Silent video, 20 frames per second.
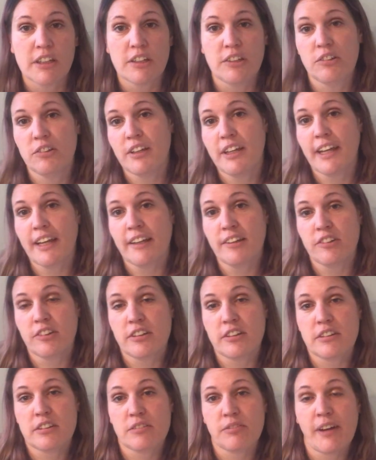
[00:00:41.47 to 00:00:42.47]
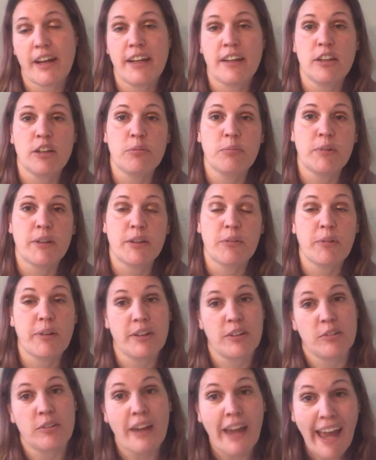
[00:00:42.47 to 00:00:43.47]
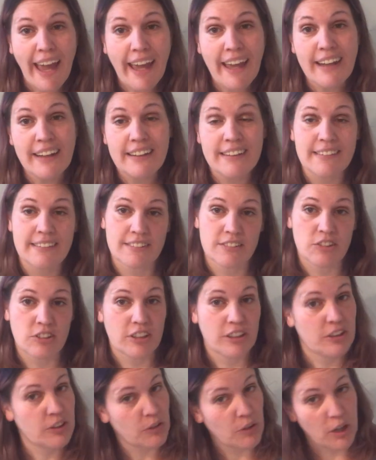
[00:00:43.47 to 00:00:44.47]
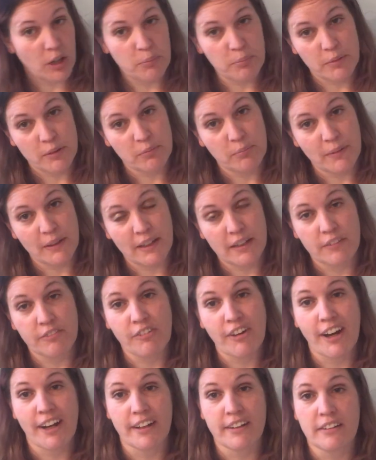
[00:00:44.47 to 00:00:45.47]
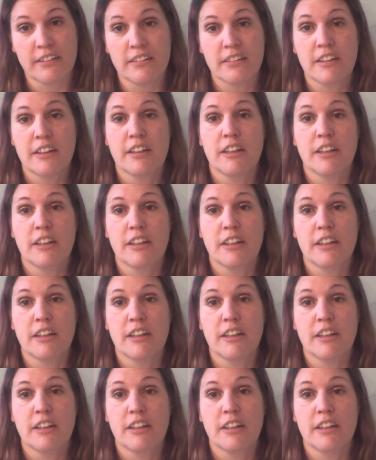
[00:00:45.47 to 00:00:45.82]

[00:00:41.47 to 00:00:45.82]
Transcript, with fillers: You can't just randomly, well, you can essentially go up and make a friend,